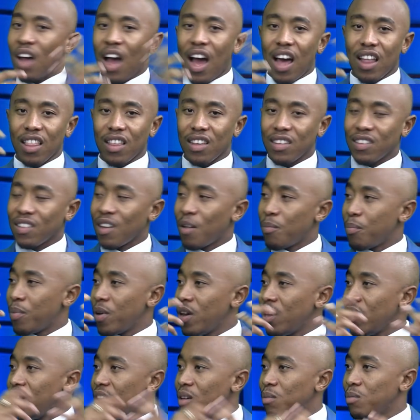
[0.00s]
others are
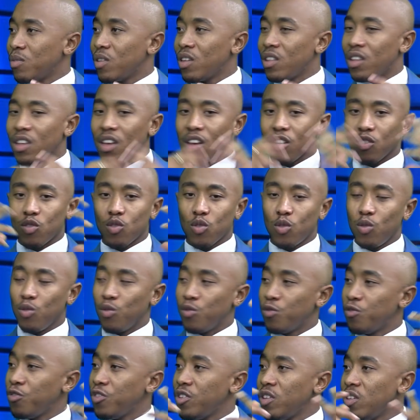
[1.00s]
paying their school
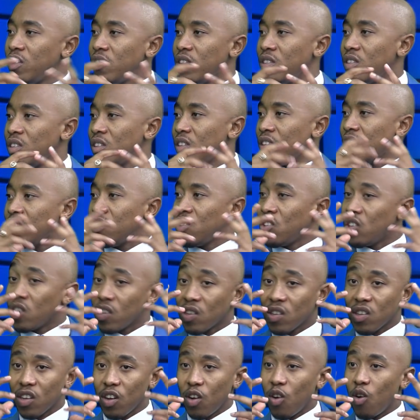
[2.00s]
fees. It's
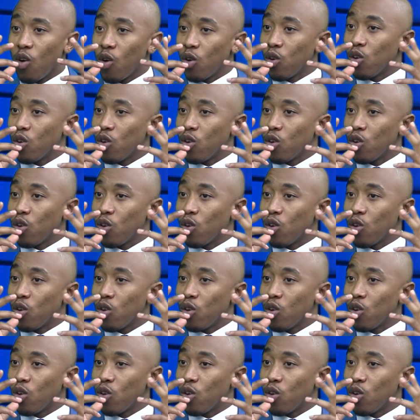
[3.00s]
just a whole